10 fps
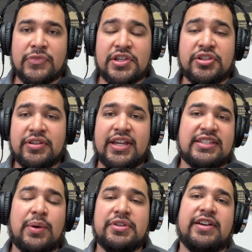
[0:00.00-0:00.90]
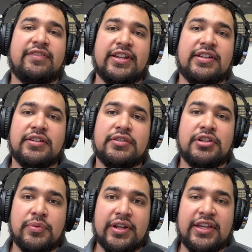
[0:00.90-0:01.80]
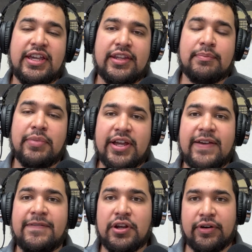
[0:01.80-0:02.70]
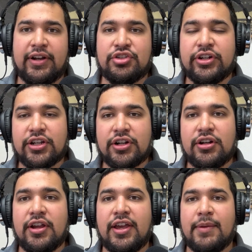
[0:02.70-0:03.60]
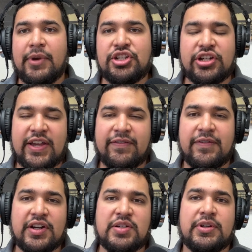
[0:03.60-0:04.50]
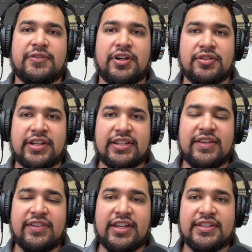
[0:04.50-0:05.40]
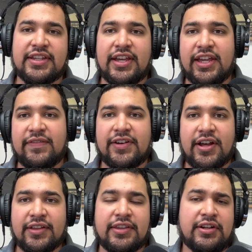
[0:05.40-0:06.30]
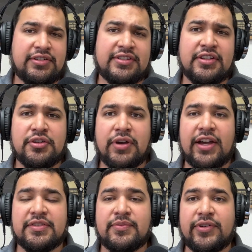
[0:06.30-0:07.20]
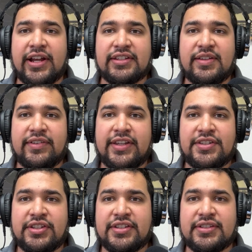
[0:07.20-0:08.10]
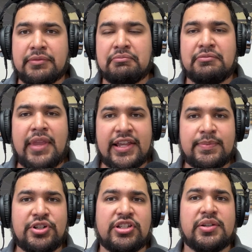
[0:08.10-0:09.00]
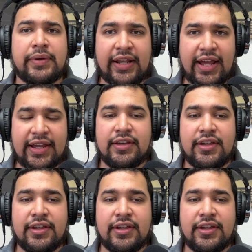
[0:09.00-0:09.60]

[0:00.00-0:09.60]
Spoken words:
So yes, I would definitely do it again. But if you're a drinker, make sure you have a few extra bucks for those activities. If you're not, they still do have some free activities, just not as much as I like.